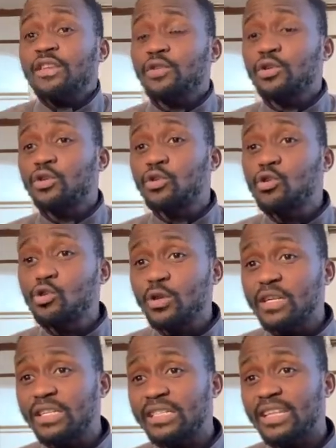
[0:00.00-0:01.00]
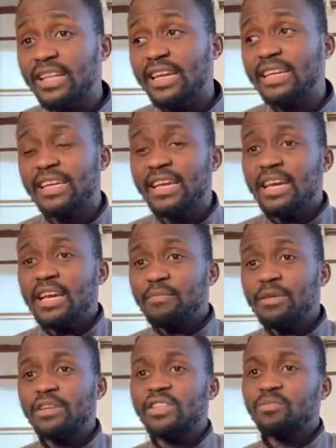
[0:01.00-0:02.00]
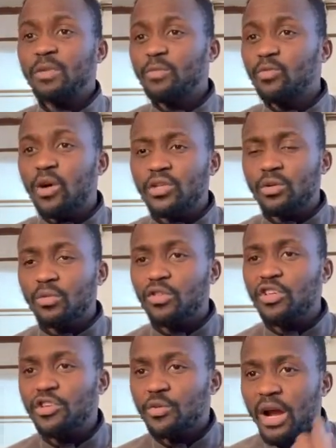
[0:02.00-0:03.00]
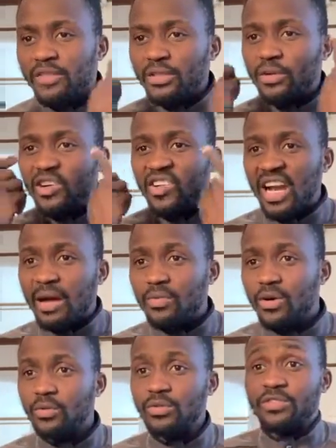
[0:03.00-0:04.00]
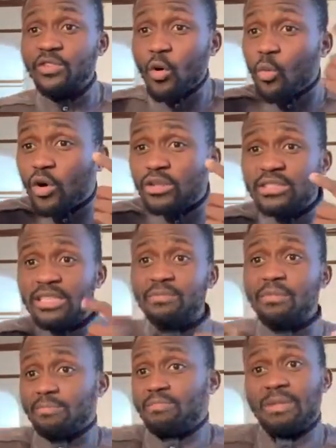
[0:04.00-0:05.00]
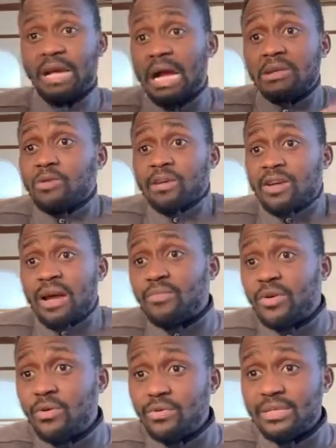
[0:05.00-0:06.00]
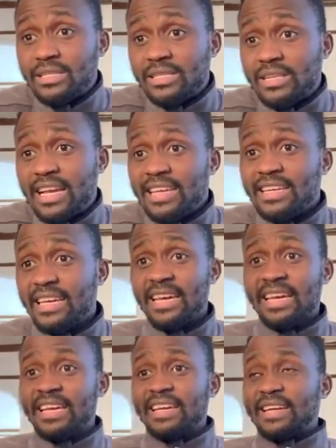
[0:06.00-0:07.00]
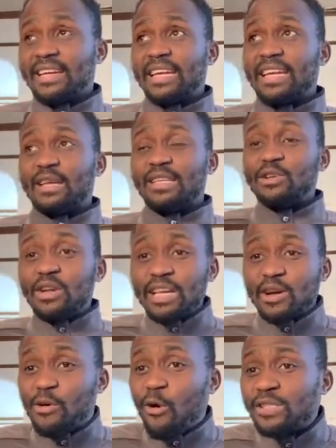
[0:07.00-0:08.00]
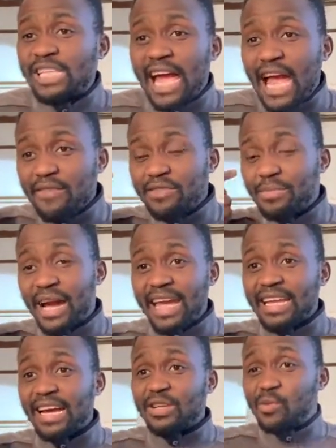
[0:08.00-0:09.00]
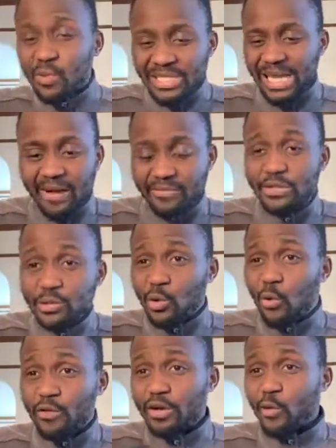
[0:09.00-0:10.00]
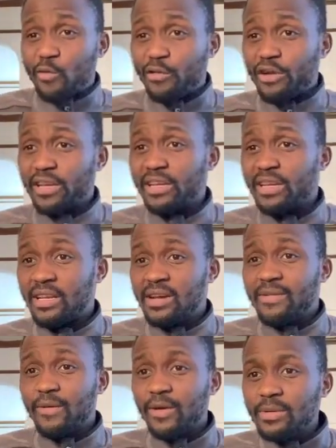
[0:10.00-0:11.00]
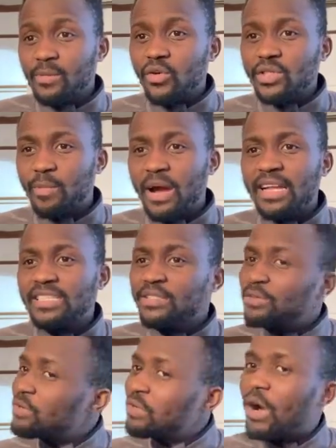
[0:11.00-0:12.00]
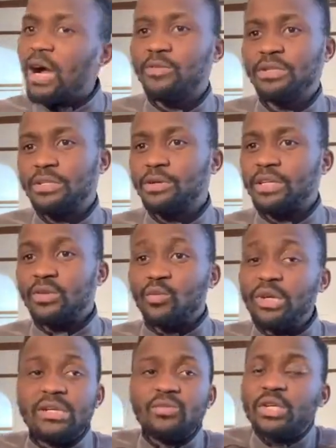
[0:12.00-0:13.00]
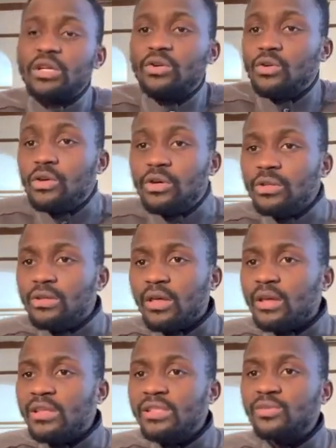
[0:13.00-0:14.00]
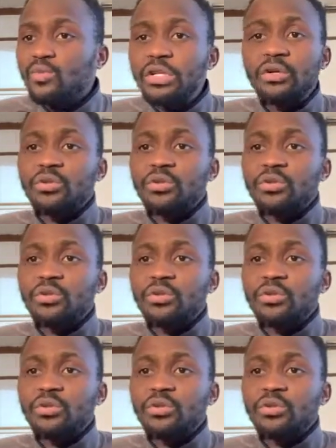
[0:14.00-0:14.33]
even Google it, like, because people also think you have to cram codes. No one, I don't cram codes. Like, the only codes I have in my head are the ones I've used over and over again. For the most part, you know how we do it. We Google things we